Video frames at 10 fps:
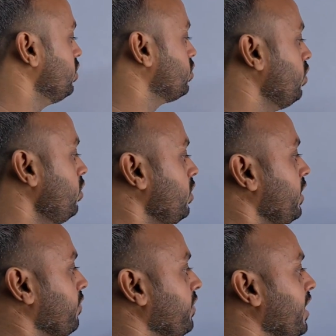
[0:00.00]
So
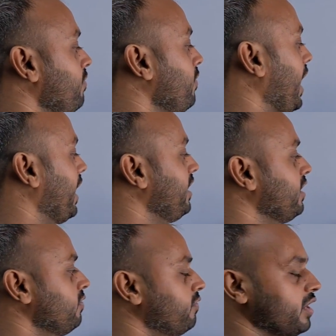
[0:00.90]
we are
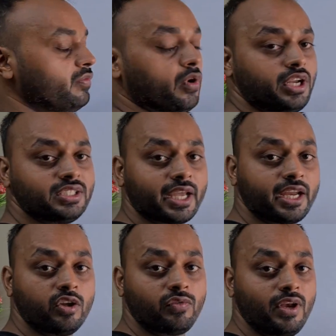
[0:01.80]
adding a 140 second of